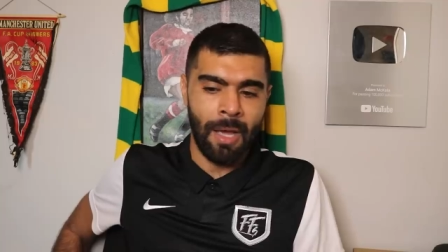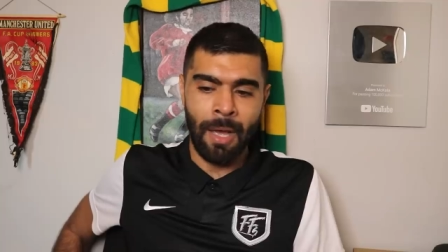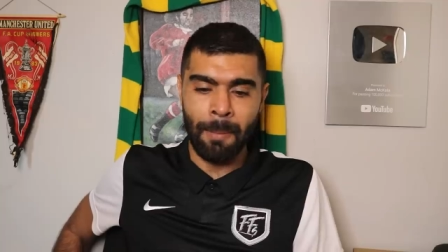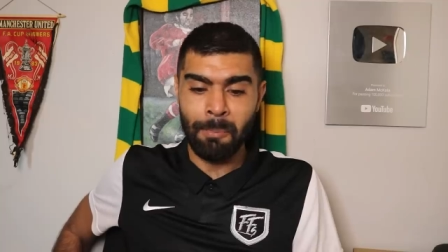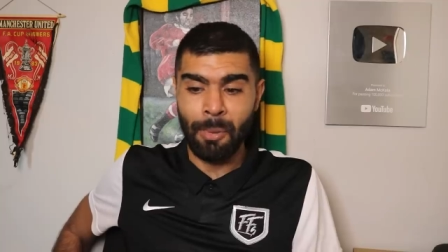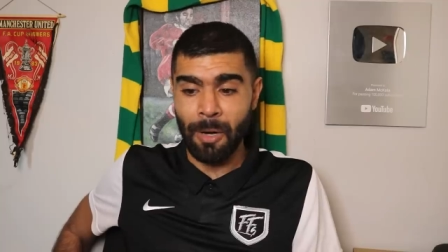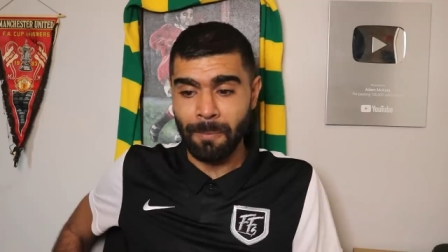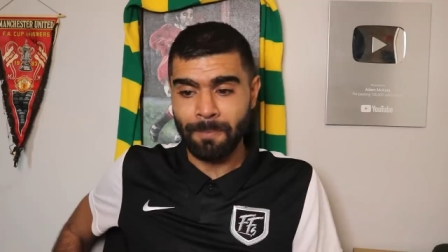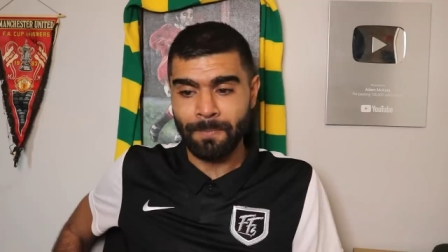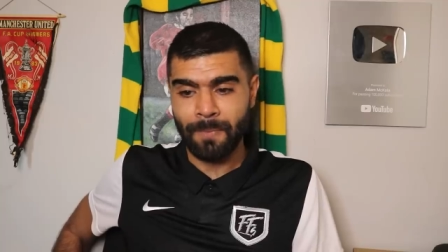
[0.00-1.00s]
Um,
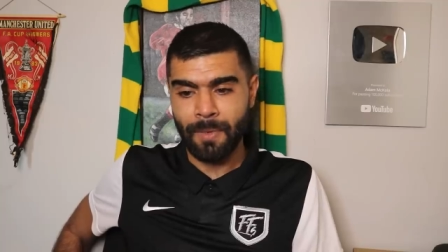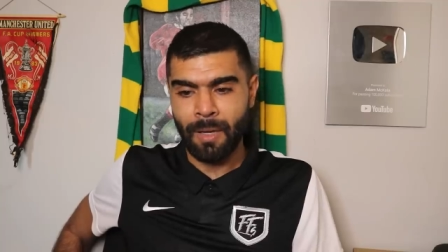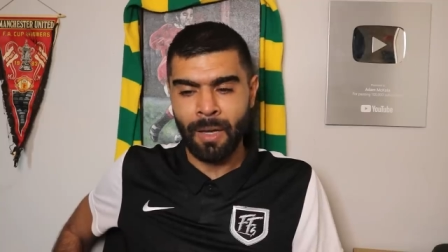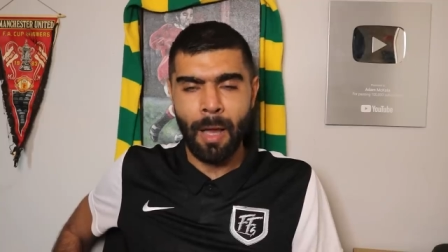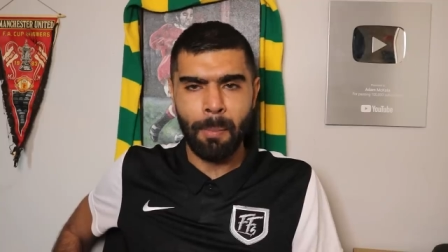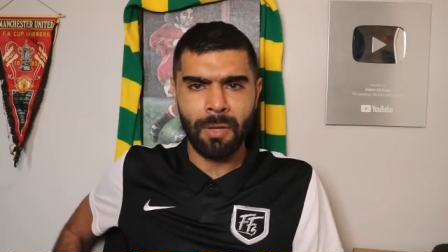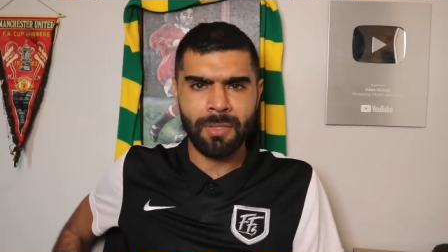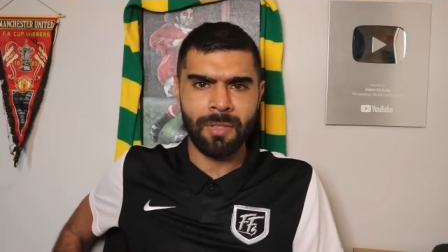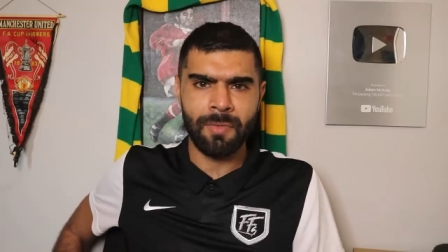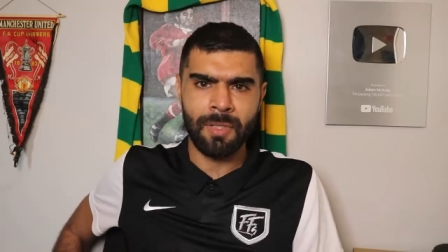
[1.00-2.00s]
but a lot of
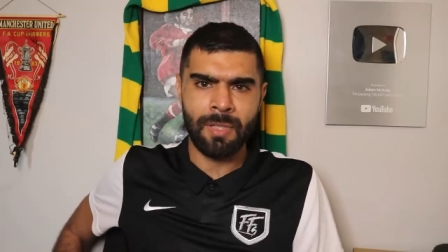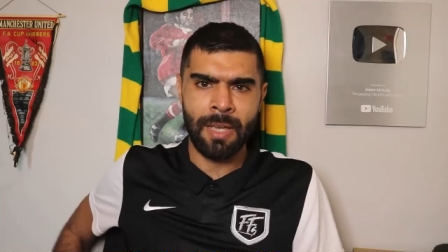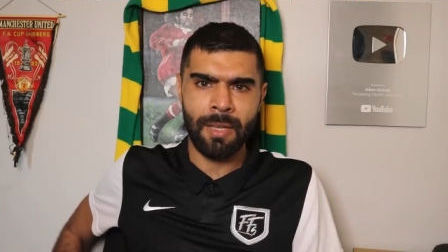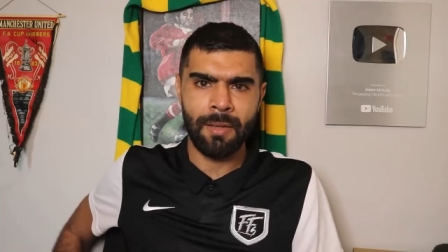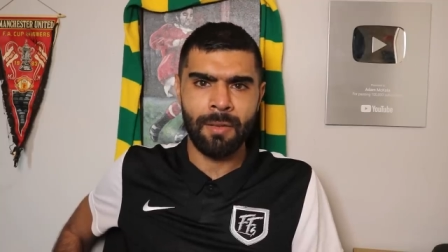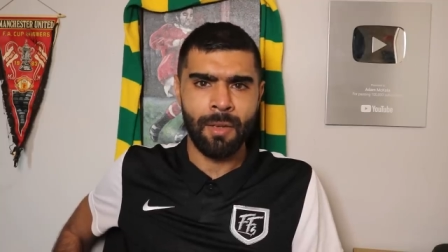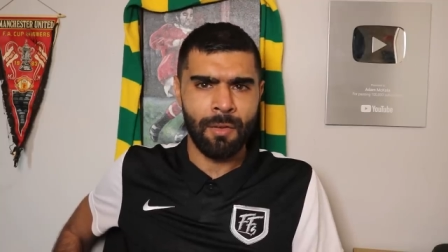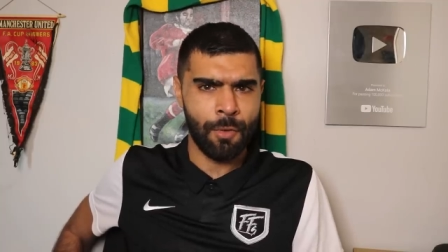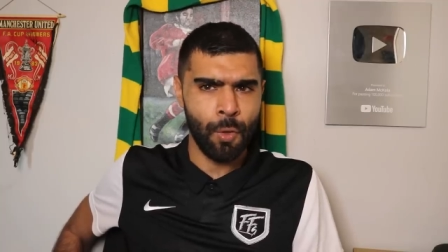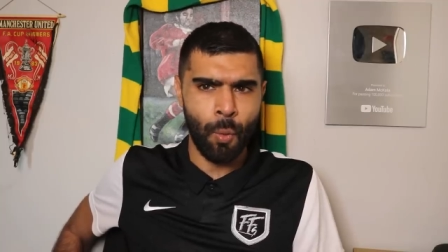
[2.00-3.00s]
positives to take,
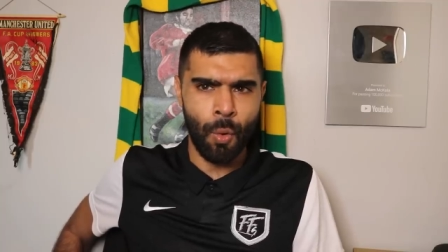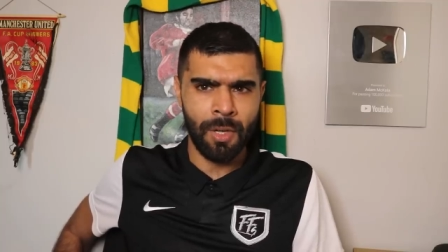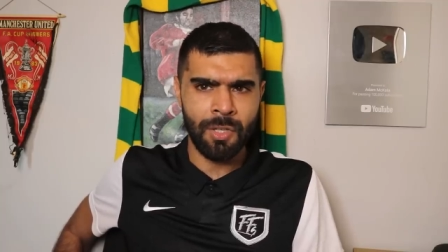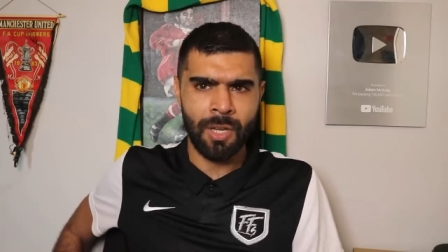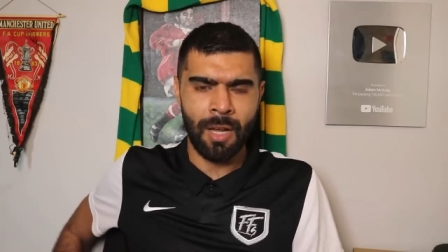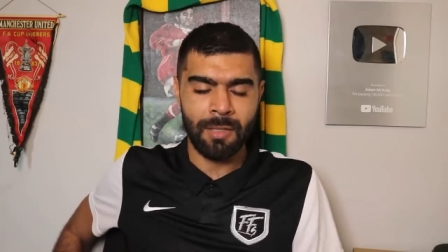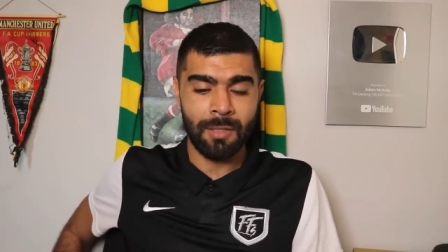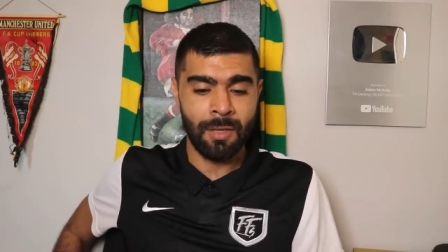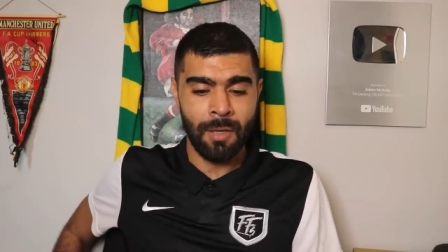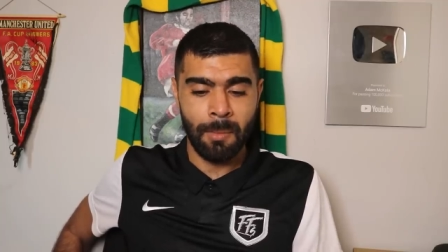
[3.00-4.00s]
few warning shots.